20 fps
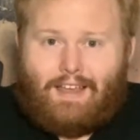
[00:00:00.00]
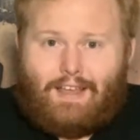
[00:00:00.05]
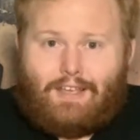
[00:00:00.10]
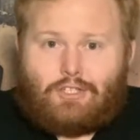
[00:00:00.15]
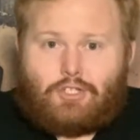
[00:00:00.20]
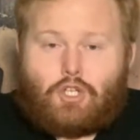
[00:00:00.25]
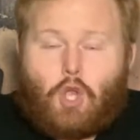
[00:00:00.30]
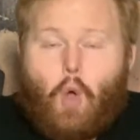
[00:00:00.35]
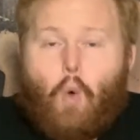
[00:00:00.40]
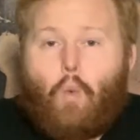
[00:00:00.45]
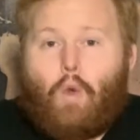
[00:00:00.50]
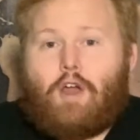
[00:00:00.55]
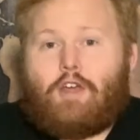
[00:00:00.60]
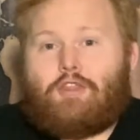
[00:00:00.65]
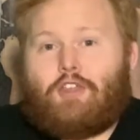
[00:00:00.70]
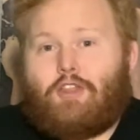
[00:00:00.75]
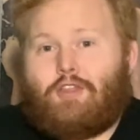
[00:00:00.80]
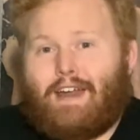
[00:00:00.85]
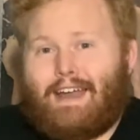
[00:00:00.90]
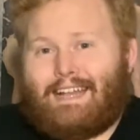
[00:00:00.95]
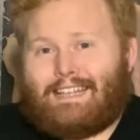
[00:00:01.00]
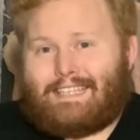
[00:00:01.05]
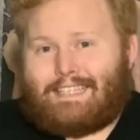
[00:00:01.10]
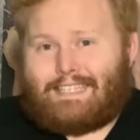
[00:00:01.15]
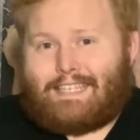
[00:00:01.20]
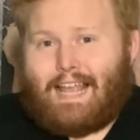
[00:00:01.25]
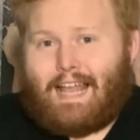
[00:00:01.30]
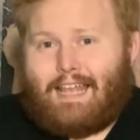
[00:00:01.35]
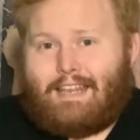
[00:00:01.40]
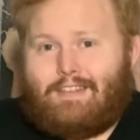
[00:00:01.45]
So with that
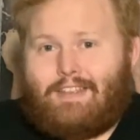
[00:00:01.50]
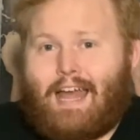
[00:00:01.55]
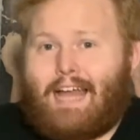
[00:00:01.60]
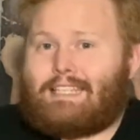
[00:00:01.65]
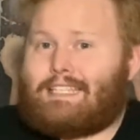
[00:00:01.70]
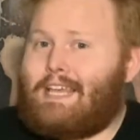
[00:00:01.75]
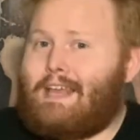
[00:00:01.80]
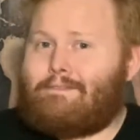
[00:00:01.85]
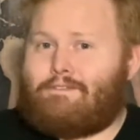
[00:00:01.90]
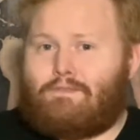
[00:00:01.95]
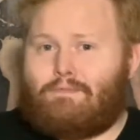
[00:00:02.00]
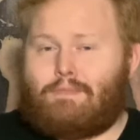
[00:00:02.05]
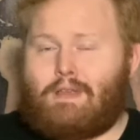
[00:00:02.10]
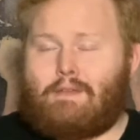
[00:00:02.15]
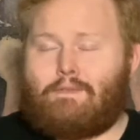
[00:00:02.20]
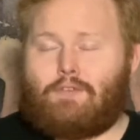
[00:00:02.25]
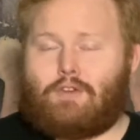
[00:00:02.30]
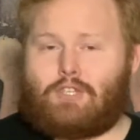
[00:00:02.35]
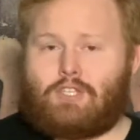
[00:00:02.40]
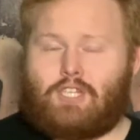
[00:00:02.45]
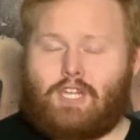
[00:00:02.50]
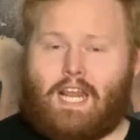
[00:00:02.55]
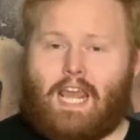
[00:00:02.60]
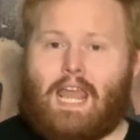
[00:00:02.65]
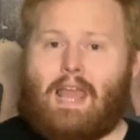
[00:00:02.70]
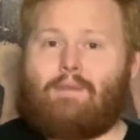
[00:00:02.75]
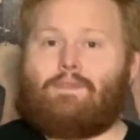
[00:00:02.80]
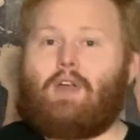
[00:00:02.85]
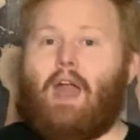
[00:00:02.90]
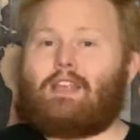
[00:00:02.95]
said, that's it for me for today.
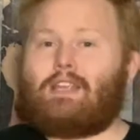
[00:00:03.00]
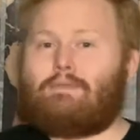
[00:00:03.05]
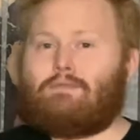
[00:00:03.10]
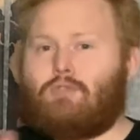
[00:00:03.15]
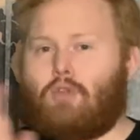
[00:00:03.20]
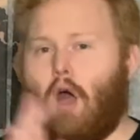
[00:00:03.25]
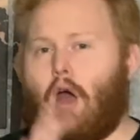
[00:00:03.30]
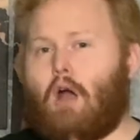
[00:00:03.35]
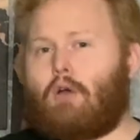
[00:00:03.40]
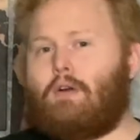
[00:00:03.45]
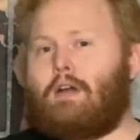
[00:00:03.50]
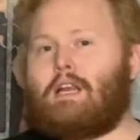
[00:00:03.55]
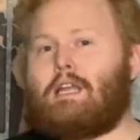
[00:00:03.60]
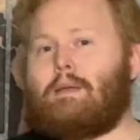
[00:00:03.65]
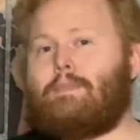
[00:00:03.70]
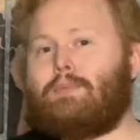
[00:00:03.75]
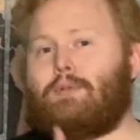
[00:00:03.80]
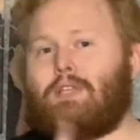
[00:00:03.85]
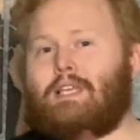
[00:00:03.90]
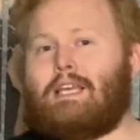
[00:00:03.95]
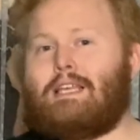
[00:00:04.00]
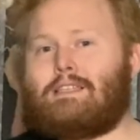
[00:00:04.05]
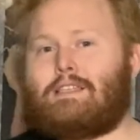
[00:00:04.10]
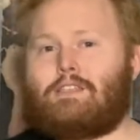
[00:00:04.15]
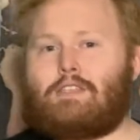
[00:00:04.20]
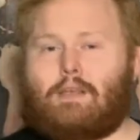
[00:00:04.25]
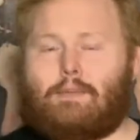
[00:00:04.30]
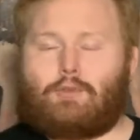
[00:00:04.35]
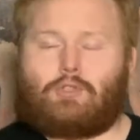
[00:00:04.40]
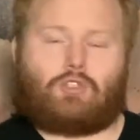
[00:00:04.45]
If you guys have not already, please
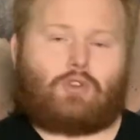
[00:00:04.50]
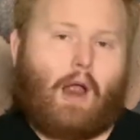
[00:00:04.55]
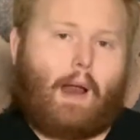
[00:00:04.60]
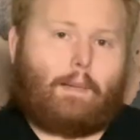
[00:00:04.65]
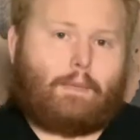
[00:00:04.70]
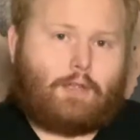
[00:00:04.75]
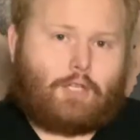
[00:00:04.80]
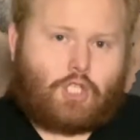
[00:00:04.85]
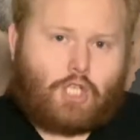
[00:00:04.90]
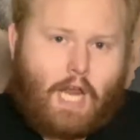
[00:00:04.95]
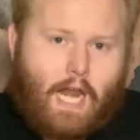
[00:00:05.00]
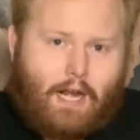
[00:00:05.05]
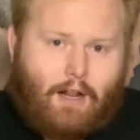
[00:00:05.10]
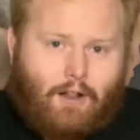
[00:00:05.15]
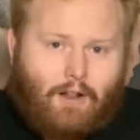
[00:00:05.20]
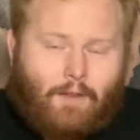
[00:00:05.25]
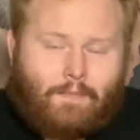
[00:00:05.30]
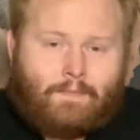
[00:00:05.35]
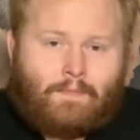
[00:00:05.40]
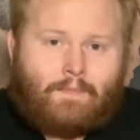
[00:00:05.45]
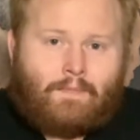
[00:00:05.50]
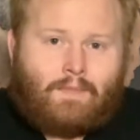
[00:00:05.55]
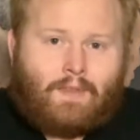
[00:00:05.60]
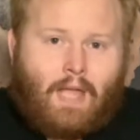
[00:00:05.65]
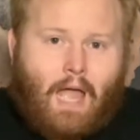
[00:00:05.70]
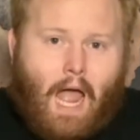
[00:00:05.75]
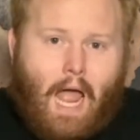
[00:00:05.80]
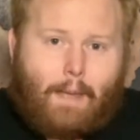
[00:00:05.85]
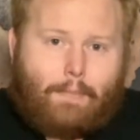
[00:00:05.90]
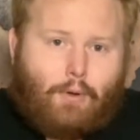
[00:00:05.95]
subscribe to the channel.
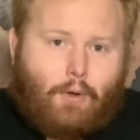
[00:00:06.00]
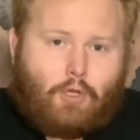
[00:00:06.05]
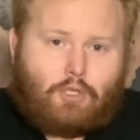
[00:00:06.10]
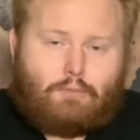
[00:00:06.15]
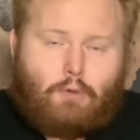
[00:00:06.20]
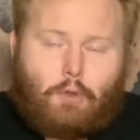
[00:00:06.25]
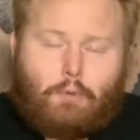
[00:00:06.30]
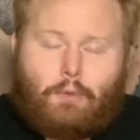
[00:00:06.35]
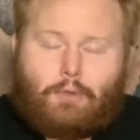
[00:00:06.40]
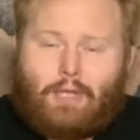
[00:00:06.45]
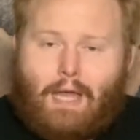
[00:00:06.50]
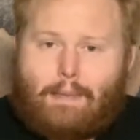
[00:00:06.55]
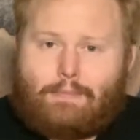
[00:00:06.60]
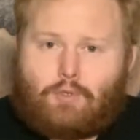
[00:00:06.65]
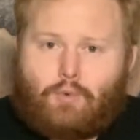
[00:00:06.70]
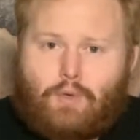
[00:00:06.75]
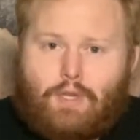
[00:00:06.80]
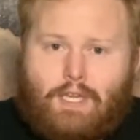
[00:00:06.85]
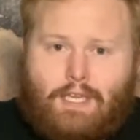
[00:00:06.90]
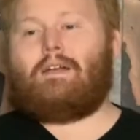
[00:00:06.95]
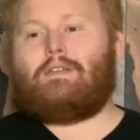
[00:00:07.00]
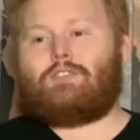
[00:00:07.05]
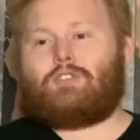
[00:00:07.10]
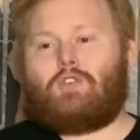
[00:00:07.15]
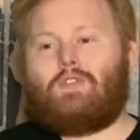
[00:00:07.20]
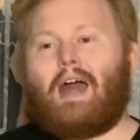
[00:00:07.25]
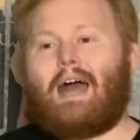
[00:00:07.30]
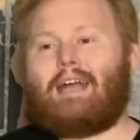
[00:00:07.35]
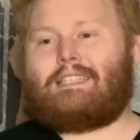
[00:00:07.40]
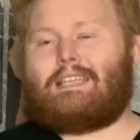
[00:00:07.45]
I post multiple times a week. So
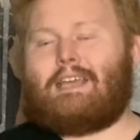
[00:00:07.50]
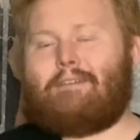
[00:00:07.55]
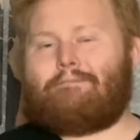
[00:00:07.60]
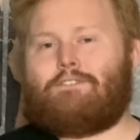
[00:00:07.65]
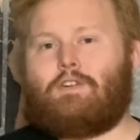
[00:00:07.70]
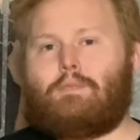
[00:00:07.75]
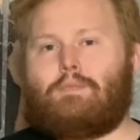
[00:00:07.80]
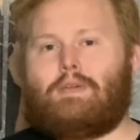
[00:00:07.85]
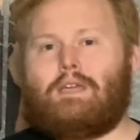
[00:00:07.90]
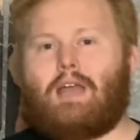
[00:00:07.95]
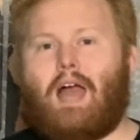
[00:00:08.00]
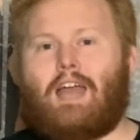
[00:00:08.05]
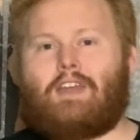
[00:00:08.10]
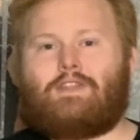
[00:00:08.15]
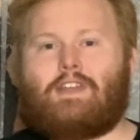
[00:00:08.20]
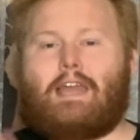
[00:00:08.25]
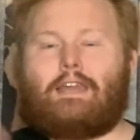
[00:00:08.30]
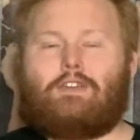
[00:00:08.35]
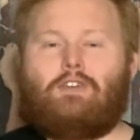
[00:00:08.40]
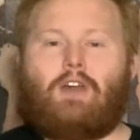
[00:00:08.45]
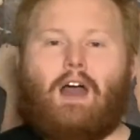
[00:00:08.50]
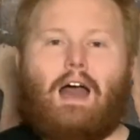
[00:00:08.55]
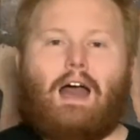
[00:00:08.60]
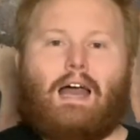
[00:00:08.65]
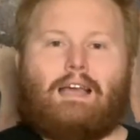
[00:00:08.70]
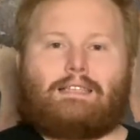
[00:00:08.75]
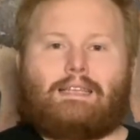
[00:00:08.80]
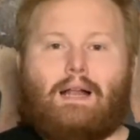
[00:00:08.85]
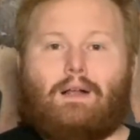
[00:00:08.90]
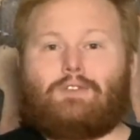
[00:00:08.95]
that's for me. I thank you
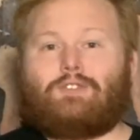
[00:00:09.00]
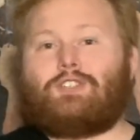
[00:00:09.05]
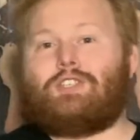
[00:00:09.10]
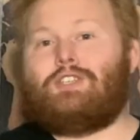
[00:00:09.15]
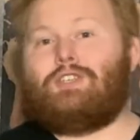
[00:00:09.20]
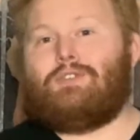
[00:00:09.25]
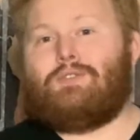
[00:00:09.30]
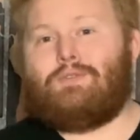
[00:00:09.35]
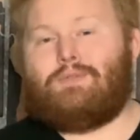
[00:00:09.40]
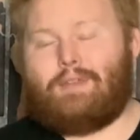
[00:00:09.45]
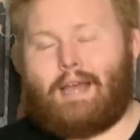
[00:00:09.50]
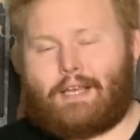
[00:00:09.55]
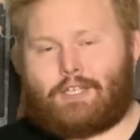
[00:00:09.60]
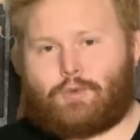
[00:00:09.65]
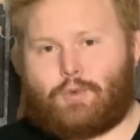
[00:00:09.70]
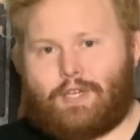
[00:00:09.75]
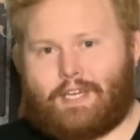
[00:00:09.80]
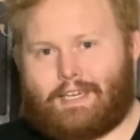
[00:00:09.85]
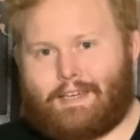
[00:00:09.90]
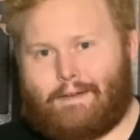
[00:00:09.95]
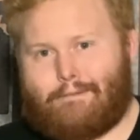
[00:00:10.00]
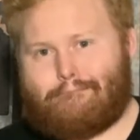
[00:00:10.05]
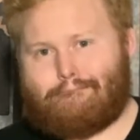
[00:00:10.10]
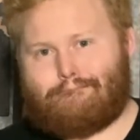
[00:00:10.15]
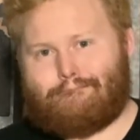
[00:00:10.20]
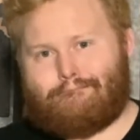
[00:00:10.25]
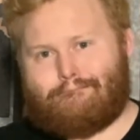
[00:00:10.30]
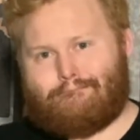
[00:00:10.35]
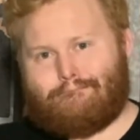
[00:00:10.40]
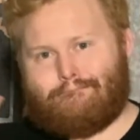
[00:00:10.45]
guys, and I'll see you next week.
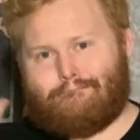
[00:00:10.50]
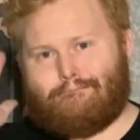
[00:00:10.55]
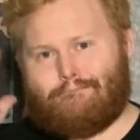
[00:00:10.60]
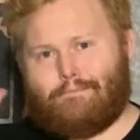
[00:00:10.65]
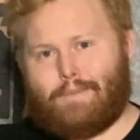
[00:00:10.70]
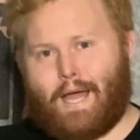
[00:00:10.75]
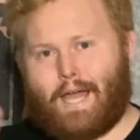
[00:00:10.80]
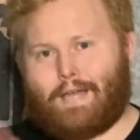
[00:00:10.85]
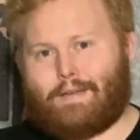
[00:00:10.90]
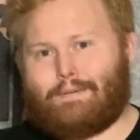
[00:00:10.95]
Bye.